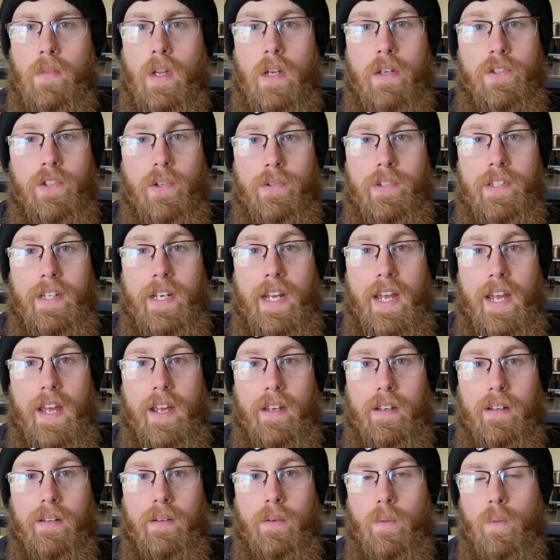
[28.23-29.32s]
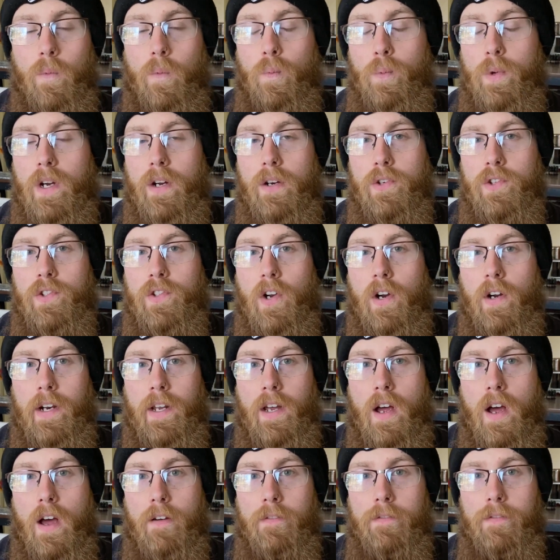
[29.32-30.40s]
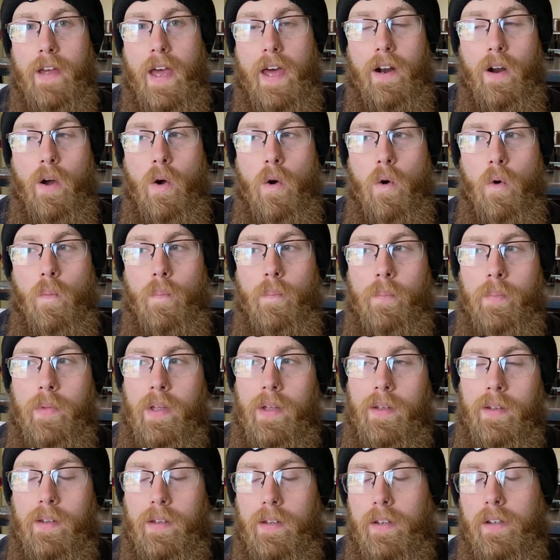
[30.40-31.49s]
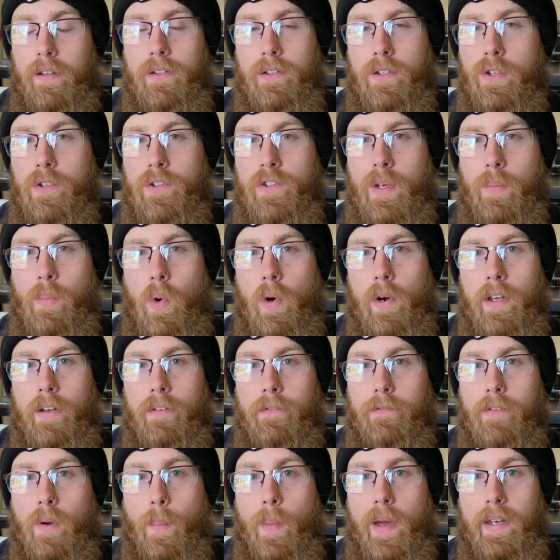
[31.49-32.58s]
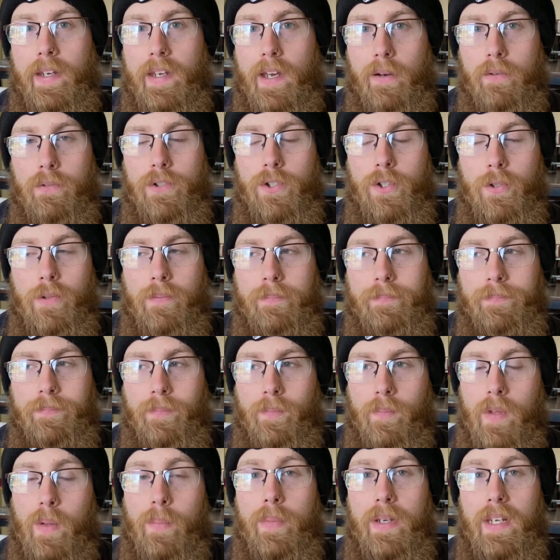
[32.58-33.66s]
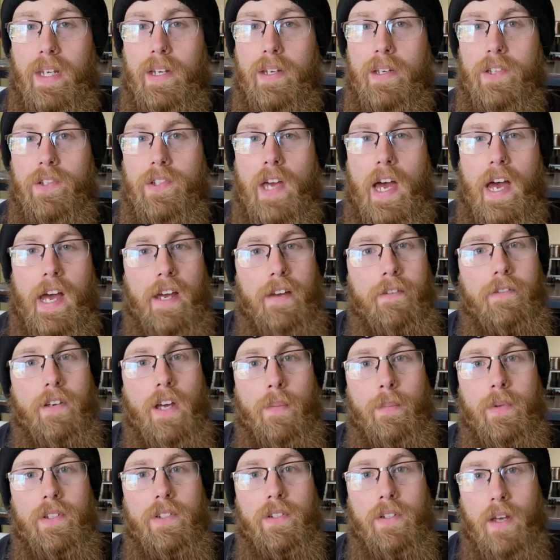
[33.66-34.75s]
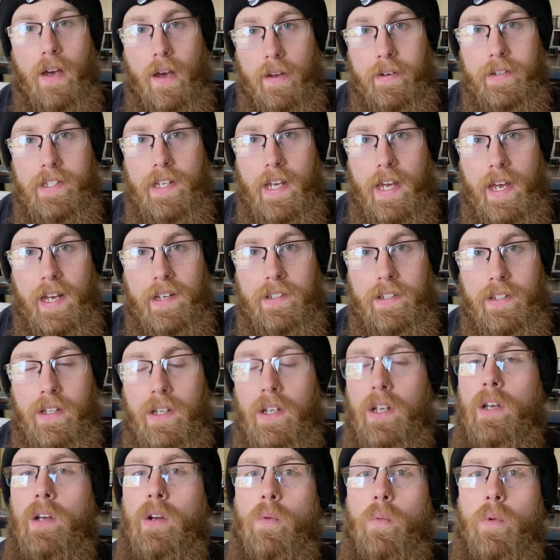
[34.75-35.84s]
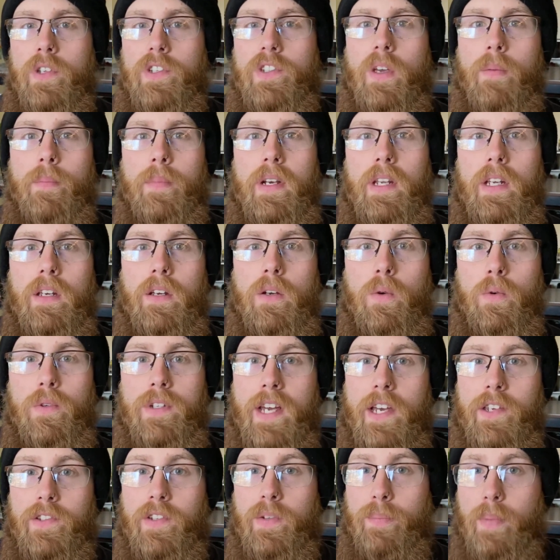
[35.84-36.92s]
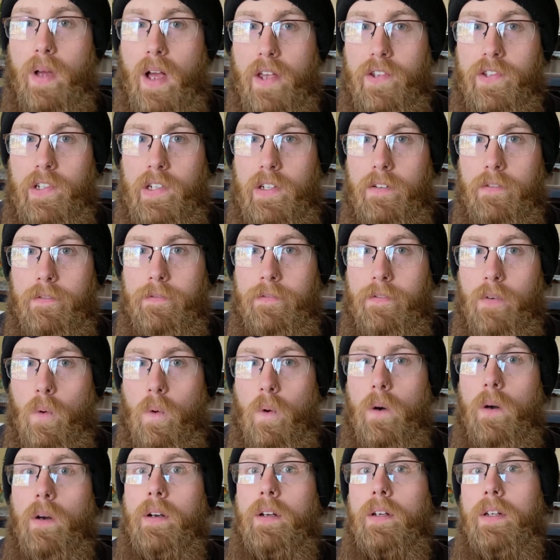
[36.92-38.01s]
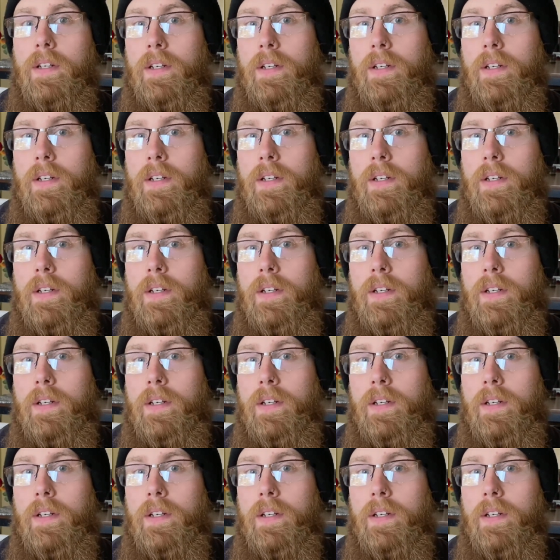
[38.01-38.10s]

So today we're starting off at home Tuesday morning from my couch because I have come into contact with somebody who tested positive for